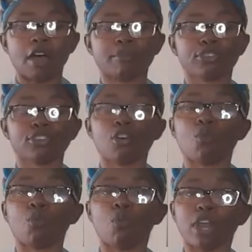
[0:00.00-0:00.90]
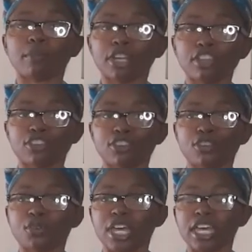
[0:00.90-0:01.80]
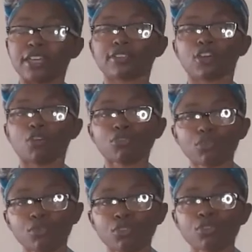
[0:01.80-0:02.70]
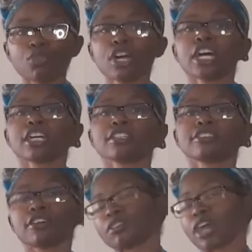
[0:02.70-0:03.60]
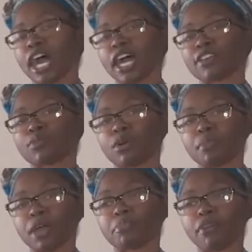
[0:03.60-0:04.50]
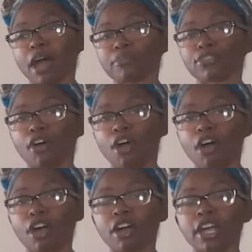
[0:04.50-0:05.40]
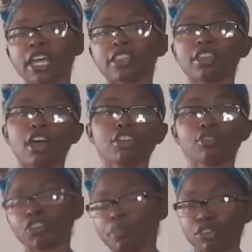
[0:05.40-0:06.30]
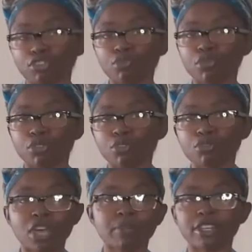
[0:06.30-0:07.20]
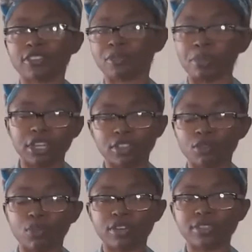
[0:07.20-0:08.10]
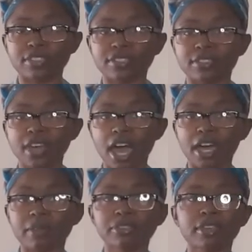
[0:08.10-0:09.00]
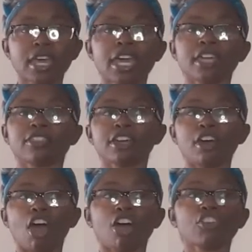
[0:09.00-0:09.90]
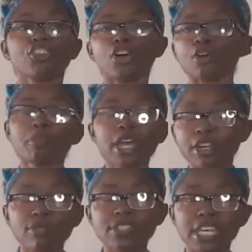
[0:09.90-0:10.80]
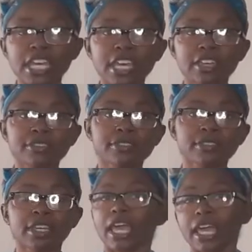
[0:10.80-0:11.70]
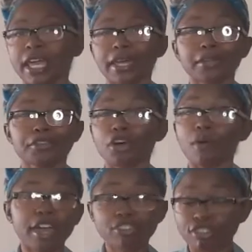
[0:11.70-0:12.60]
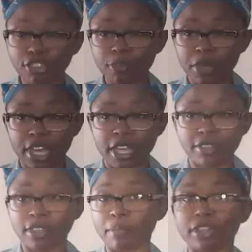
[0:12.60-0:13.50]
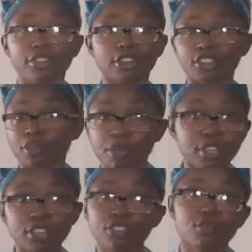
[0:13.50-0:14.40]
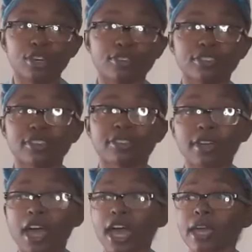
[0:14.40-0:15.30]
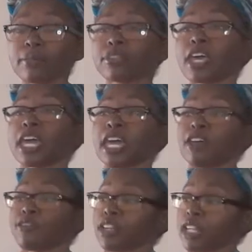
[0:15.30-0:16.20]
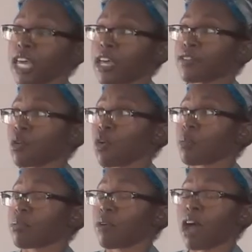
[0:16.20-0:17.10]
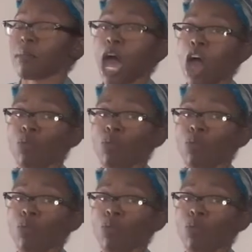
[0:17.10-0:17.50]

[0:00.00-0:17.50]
So what I'm gonna do is go through, tell you guys what my prompts are. There are no special rules. I'm just spinning the wheel 6 times. There are no penalties and no extra spins. I'm just gonna spin this wheel 6 times. If it lands on a prompt, I'll